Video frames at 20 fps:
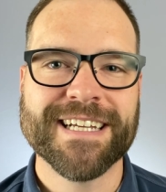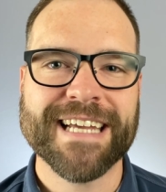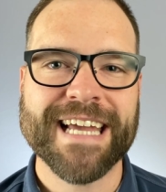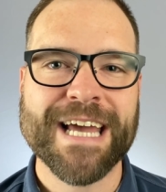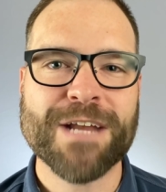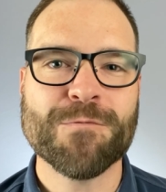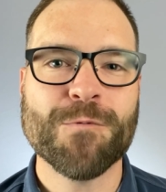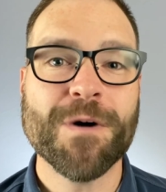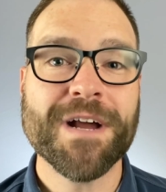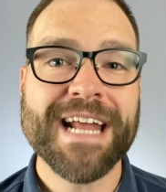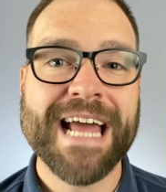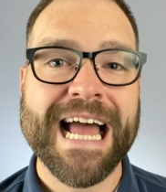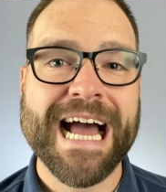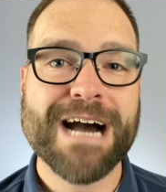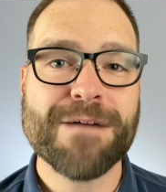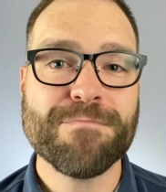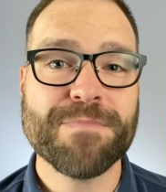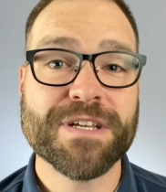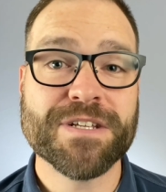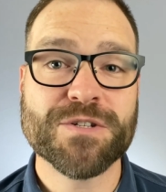And what
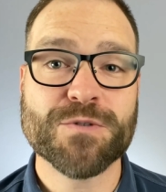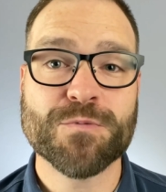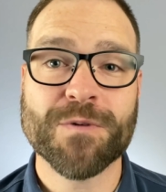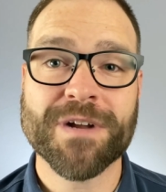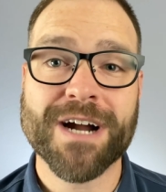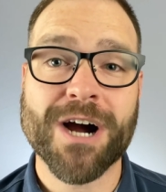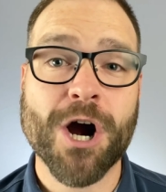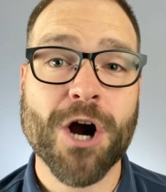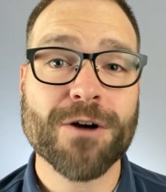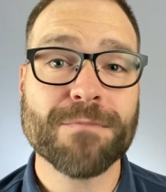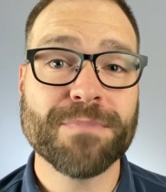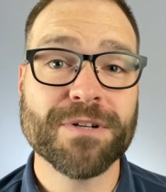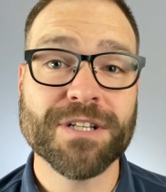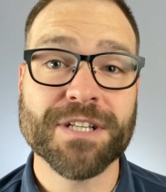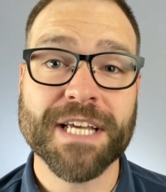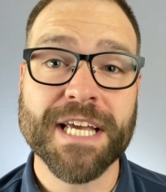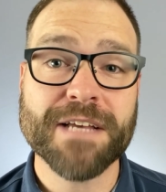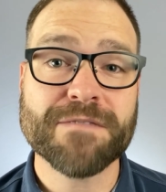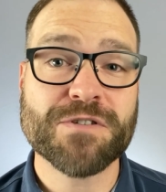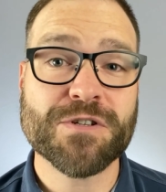happens when our
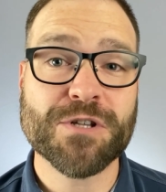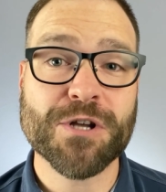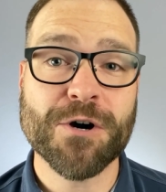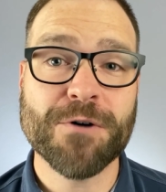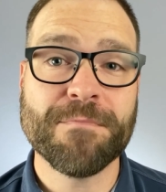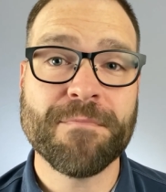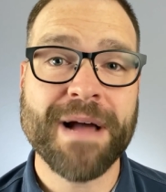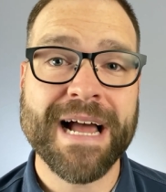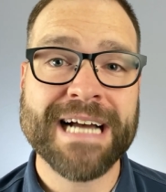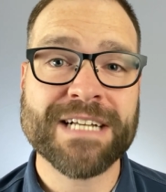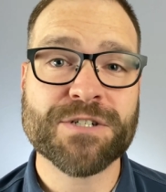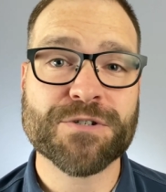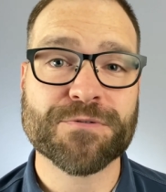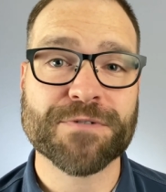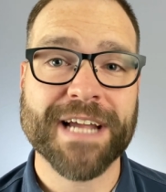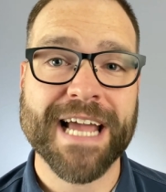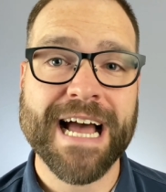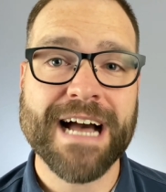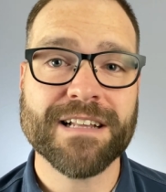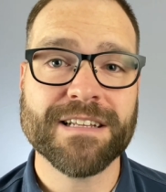beliefs don't match
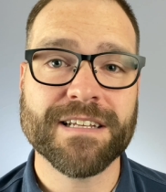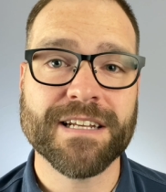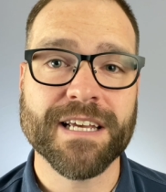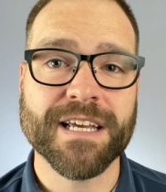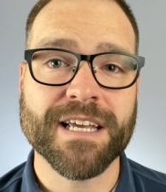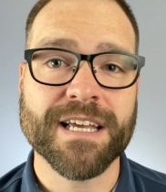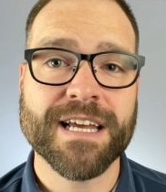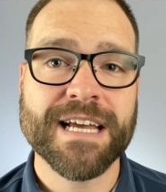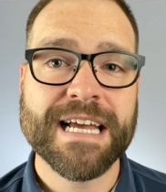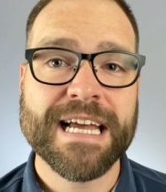reality?